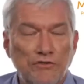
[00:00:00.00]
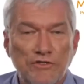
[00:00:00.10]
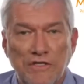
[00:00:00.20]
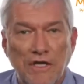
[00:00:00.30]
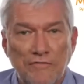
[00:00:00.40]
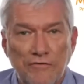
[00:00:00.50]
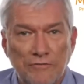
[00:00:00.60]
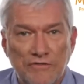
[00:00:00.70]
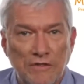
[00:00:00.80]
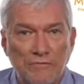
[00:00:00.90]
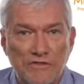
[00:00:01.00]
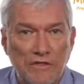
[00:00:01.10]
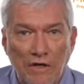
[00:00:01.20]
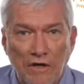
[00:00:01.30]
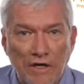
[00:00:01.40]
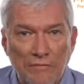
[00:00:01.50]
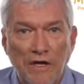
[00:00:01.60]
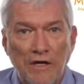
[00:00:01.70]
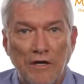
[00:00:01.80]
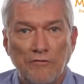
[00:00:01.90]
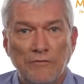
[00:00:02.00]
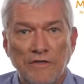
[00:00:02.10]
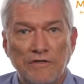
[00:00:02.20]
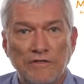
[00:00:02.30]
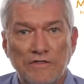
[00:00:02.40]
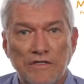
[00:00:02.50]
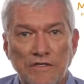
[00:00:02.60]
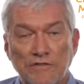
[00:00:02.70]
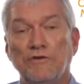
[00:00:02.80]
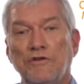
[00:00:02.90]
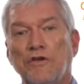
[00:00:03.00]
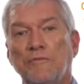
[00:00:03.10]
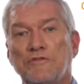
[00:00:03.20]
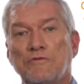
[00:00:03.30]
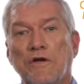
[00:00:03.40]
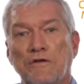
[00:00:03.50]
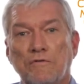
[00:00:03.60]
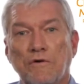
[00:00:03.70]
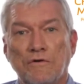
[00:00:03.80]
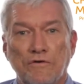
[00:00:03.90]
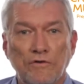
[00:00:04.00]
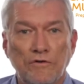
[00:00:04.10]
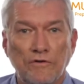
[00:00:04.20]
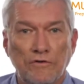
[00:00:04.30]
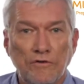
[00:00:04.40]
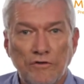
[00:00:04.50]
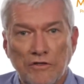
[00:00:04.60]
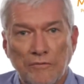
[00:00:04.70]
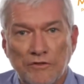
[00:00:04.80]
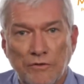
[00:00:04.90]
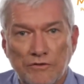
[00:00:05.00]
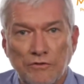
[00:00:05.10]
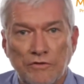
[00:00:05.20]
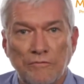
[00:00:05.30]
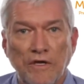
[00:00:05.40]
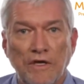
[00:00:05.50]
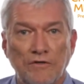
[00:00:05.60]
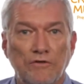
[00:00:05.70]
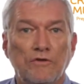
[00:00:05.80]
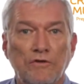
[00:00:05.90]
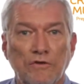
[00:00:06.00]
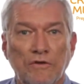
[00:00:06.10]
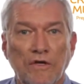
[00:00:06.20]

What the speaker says: just came from some slime over millions of years. Who determines right and wrong? You do. Who determines what's good and bad? You do.